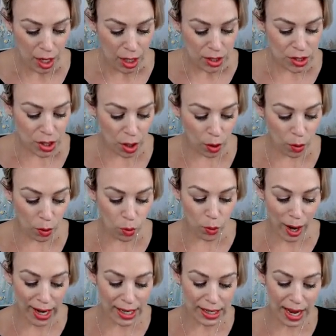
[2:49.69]
So
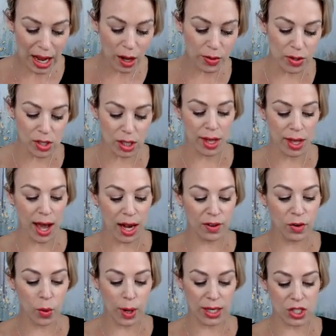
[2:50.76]
right now, there's a lot of
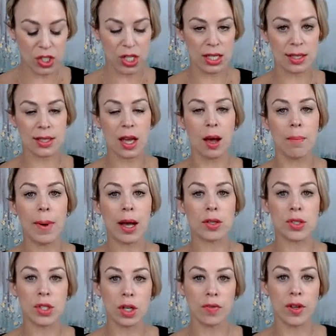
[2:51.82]
questions about
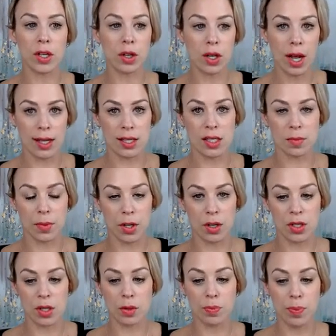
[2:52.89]
serving your
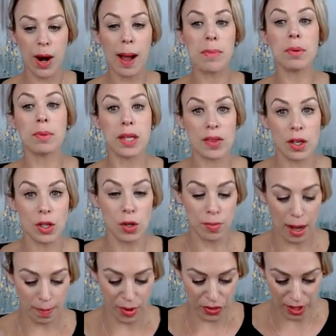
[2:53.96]
customers, probably that you
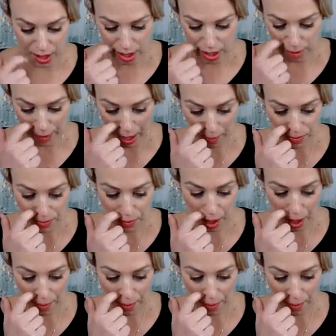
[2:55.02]
might be thinking about.